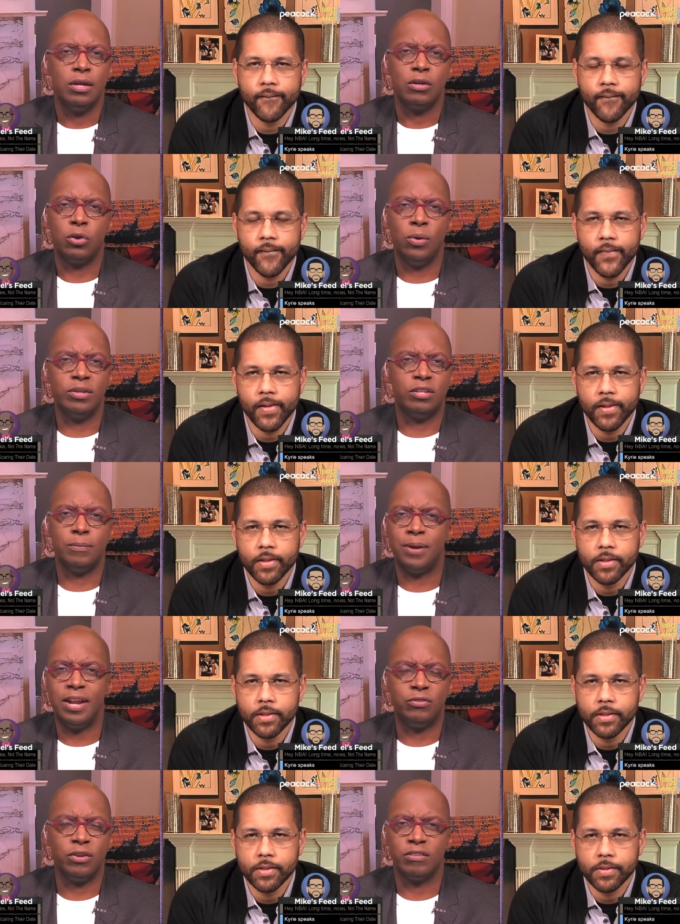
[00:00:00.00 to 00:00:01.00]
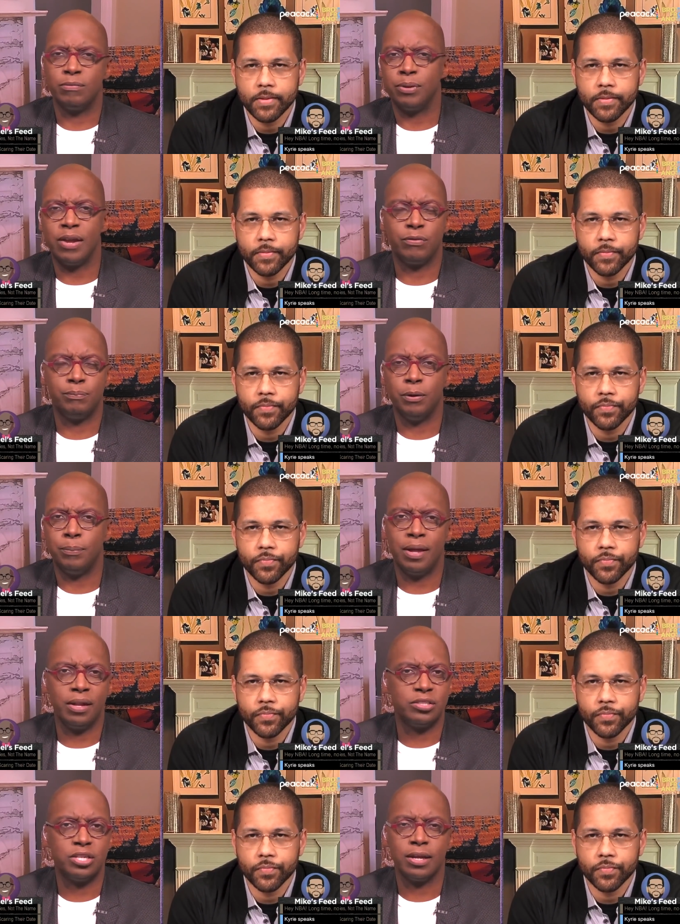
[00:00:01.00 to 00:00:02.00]
Speaker 1: going to the Patriots and playing for Bill
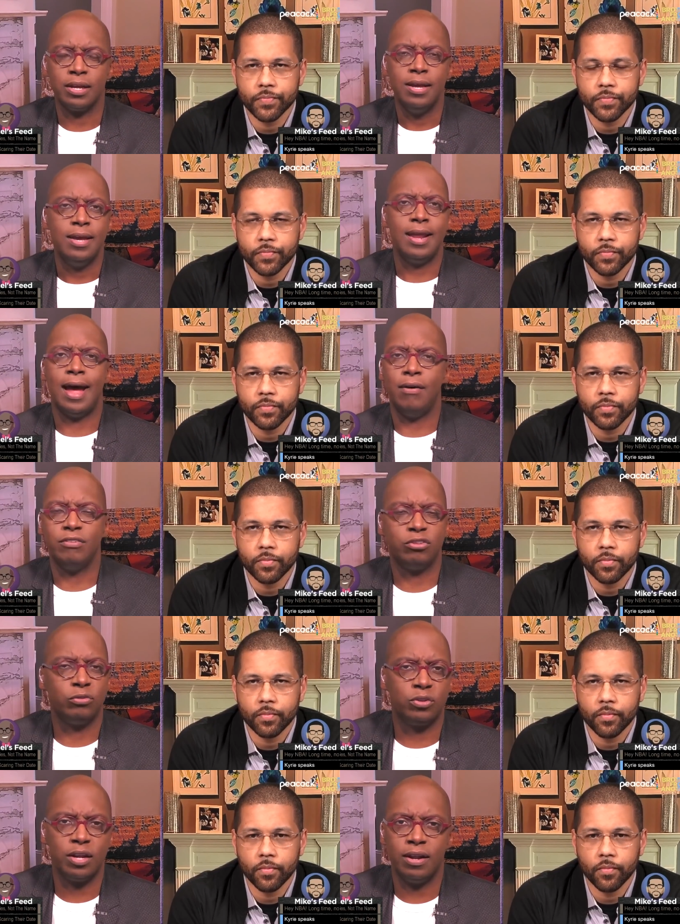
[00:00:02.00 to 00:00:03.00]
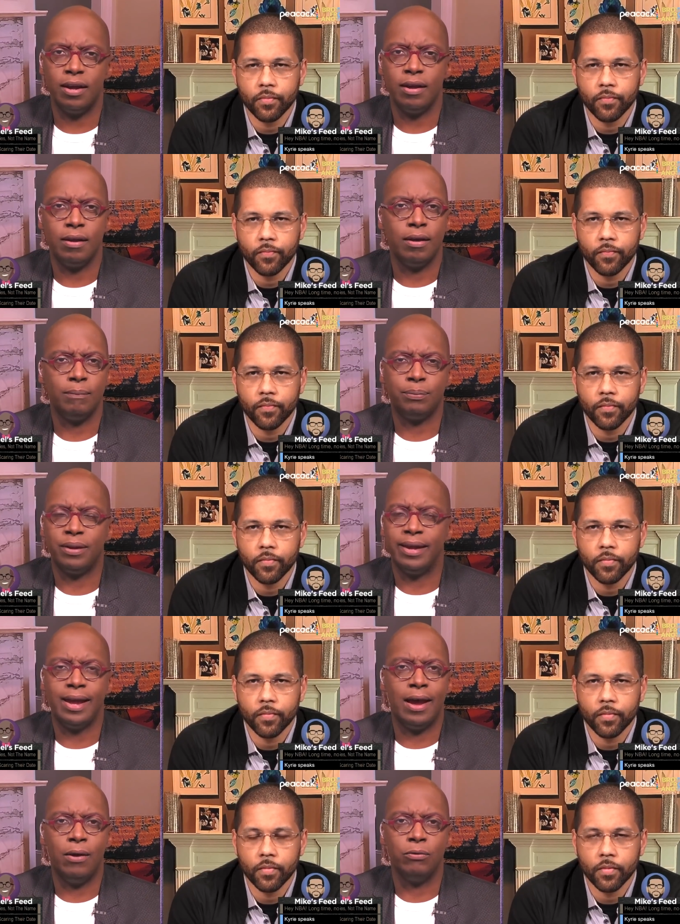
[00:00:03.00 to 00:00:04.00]
Belichick and how this was going to play
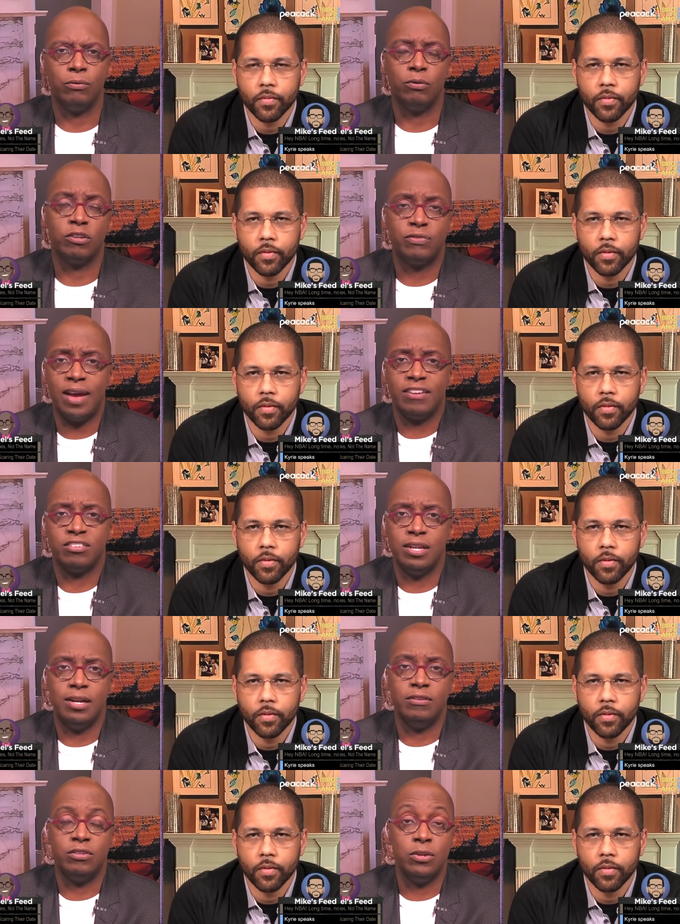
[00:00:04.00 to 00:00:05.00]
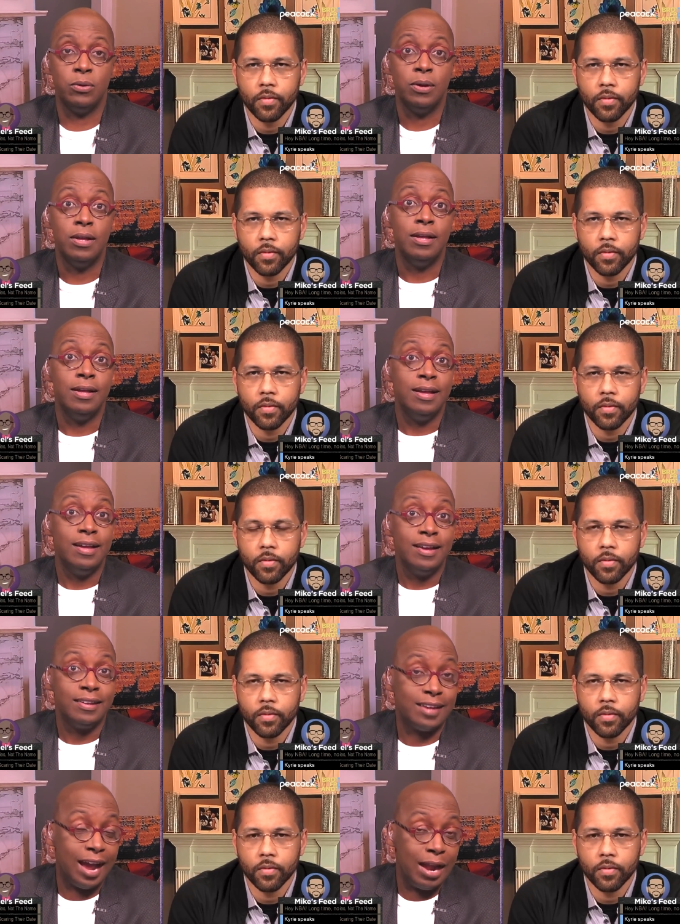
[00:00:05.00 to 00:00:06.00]
out was fascinating to you.
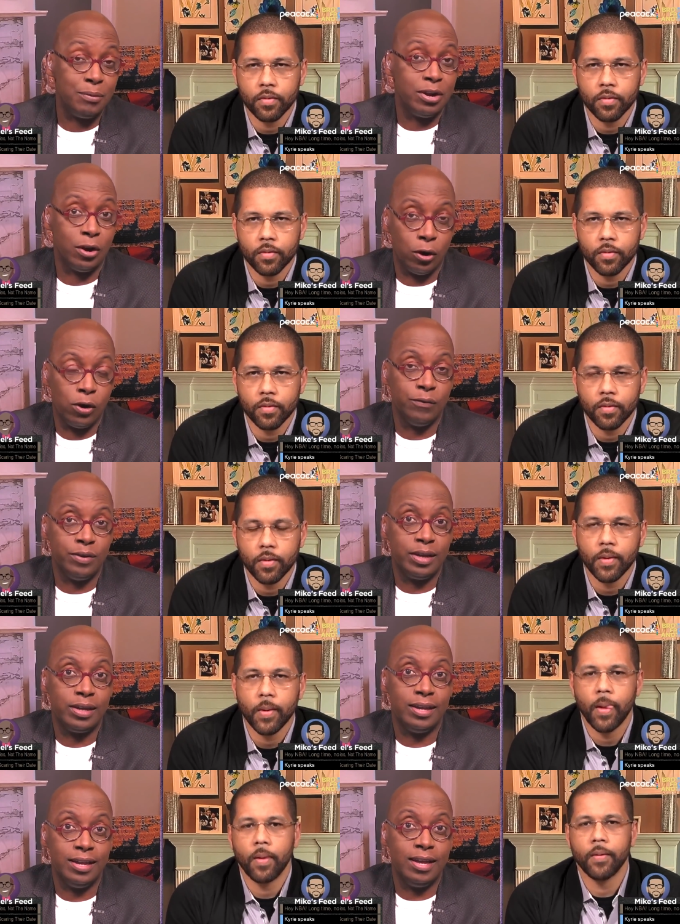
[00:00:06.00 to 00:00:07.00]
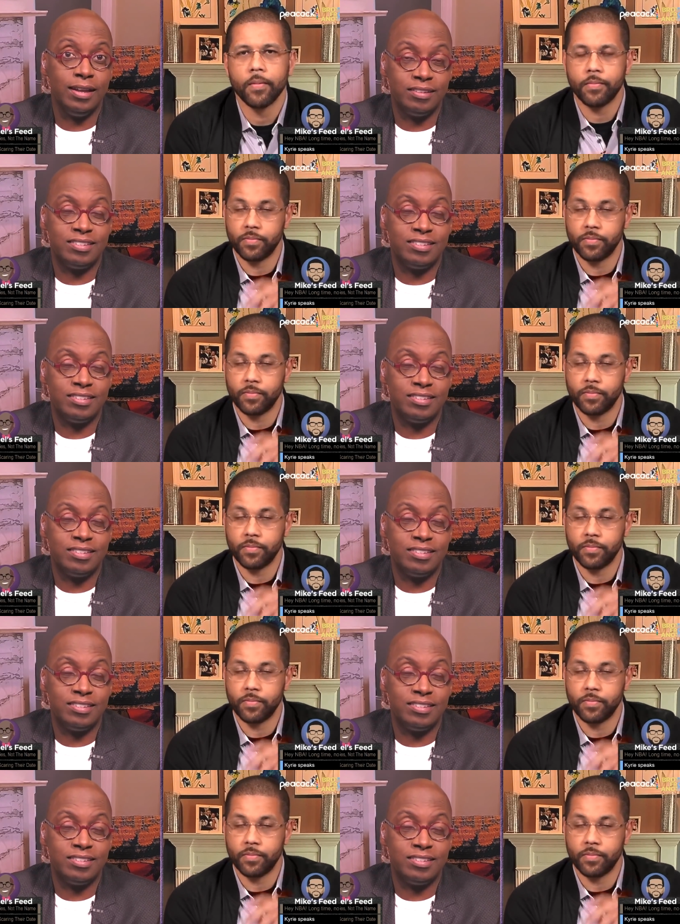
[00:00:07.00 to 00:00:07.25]
Kyrie Irving is